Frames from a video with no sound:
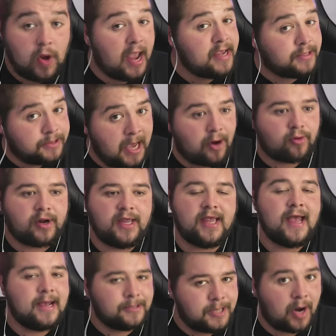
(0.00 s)
A very,
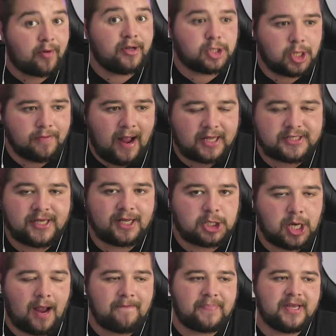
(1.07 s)
very dramatic
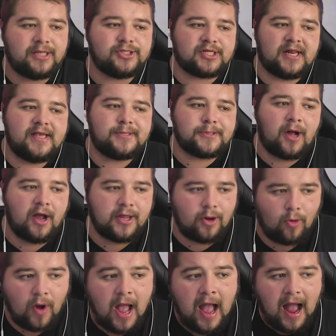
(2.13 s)
Champions League final.